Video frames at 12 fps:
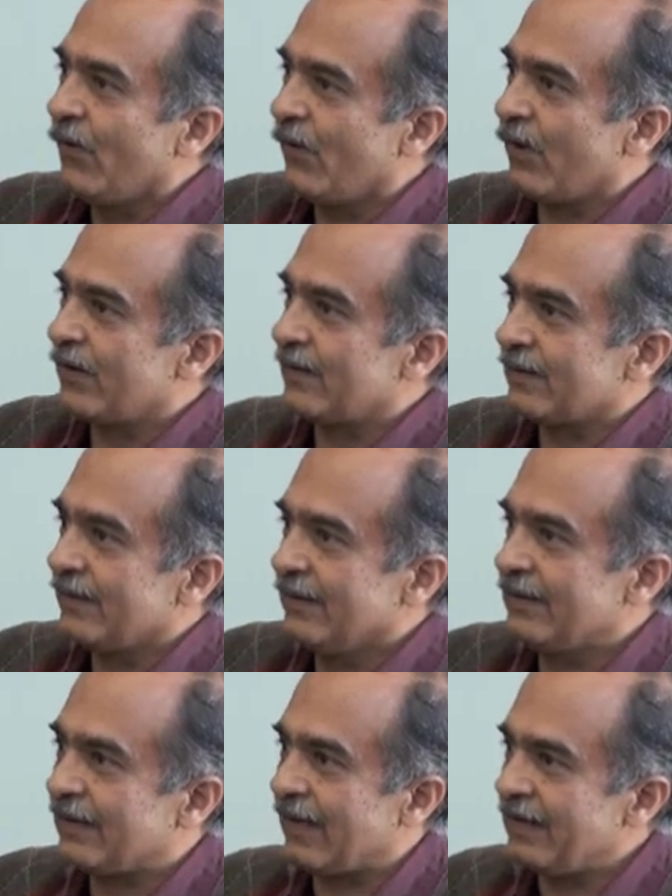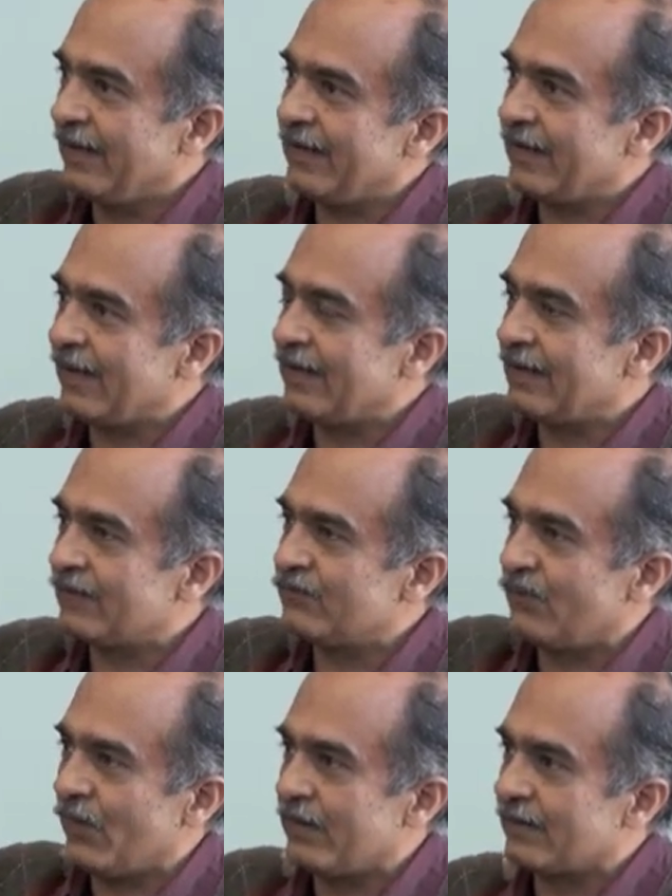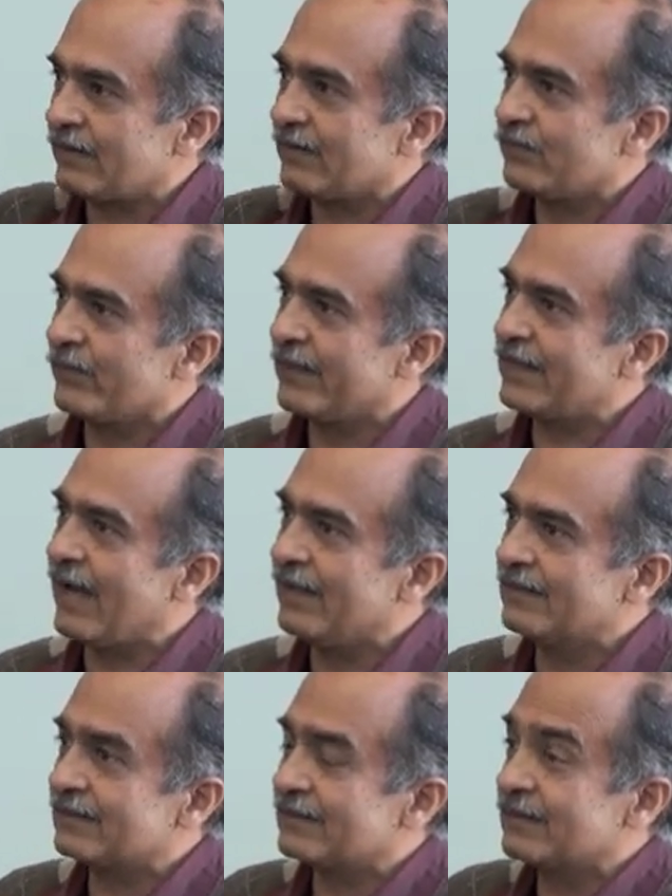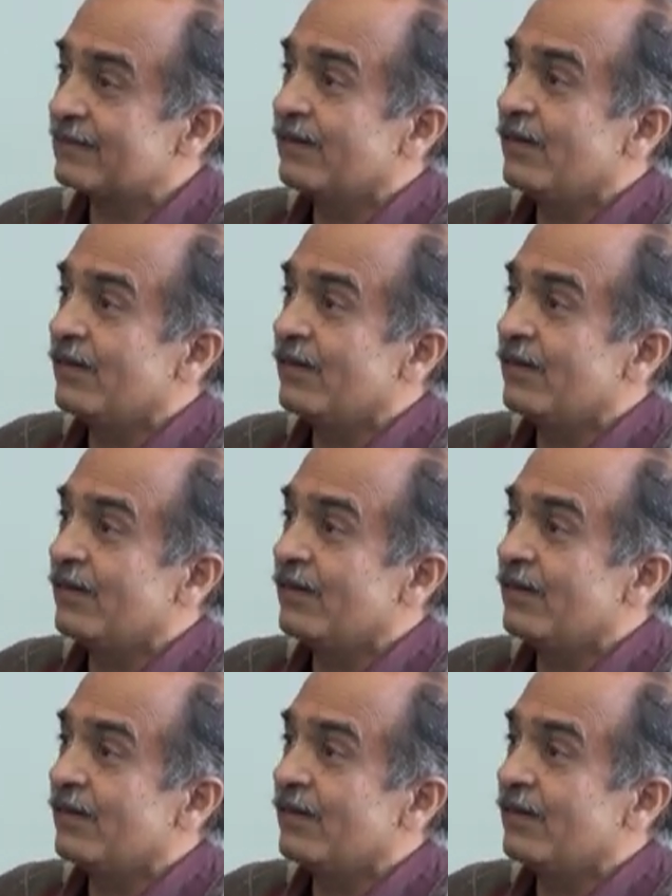or in Kalinganagar for Vedant,